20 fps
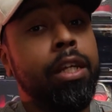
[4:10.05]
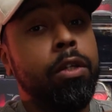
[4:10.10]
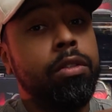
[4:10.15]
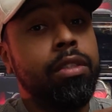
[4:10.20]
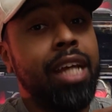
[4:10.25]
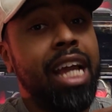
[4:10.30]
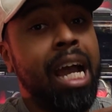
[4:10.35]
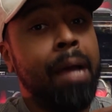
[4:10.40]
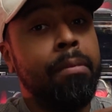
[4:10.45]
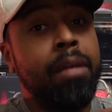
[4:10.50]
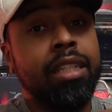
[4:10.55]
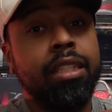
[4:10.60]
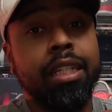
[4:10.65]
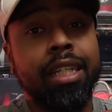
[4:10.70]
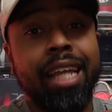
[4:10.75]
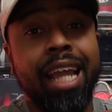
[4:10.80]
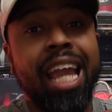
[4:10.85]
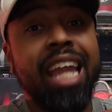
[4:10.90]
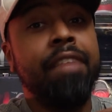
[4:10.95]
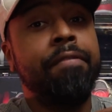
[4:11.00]
heel tab, there's a
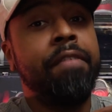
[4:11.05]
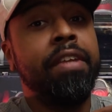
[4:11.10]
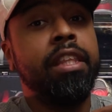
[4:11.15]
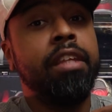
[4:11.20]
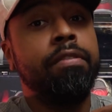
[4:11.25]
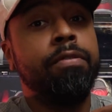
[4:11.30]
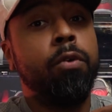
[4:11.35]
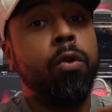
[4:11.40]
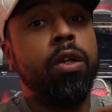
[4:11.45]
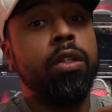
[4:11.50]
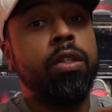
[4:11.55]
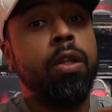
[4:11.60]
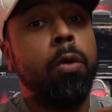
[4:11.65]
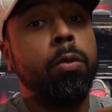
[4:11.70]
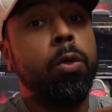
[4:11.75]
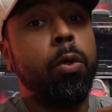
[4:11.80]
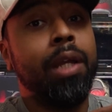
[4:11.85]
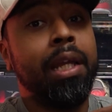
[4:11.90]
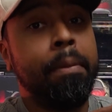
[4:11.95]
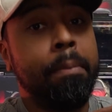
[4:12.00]
K54
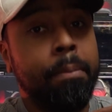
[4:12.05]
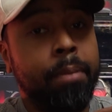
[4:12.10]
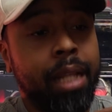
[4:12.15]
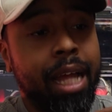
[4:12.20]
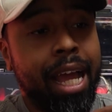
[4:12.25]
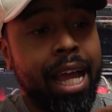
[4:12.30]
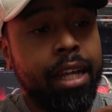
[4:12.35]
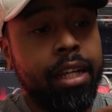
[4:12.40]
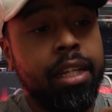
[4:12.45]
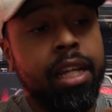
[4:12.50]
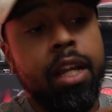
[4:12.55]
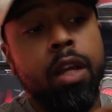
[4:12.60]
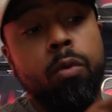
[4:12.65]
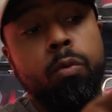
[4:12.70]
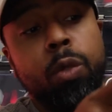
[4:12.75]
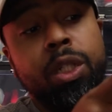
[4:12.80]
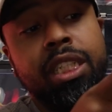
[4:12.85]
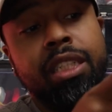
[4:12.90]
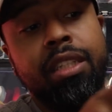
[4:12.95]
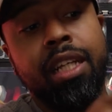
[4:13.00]
logo in black,
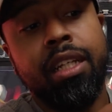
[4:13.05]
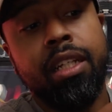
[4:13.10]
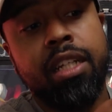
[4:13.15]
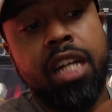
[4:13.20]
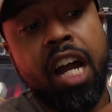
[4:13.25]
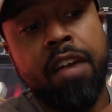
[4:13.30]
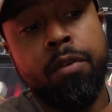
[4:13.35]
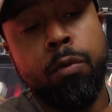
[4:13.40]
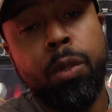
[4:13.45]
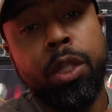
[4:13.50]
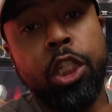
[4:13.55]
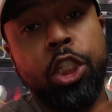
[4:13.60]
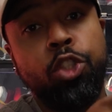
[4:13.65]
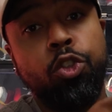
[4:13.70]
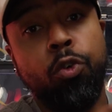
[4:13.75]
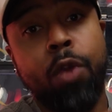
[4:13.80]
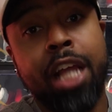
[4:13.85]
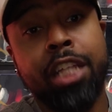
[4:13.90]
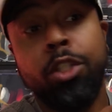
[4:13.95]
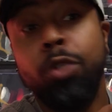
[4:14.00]
which is then covered with the
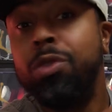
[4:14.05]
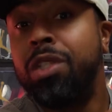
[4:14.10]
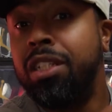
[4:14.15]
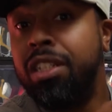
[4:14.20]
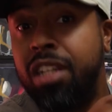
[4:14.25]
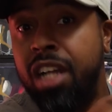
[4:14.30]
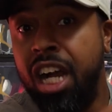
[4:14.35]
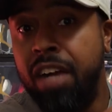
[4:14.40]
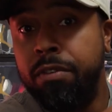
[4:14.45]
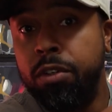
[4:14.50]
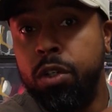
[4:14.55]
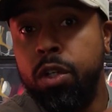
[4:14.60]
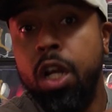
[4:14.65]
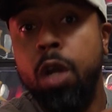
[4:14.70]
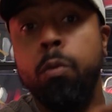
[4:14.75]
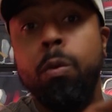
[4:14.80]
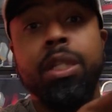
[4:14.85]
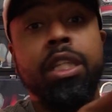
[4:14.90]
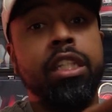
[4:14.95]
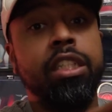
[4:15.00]
translucent cover
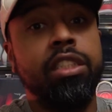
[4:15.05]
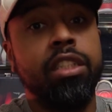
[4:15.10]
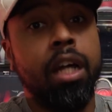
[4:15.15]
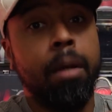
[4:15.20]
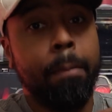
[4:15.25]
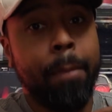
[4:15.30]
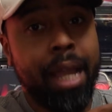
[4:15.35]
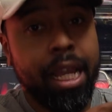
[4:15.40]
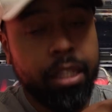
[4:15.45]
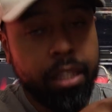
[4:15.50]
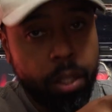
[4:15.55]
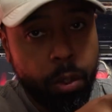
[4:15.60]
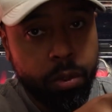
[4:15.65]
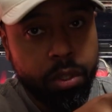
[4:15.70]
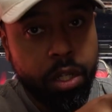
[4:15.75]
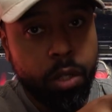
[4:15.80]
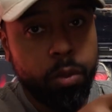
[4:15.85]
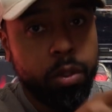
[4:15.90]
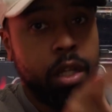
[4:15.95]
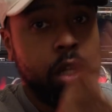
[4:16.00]
with the Jumpman logo.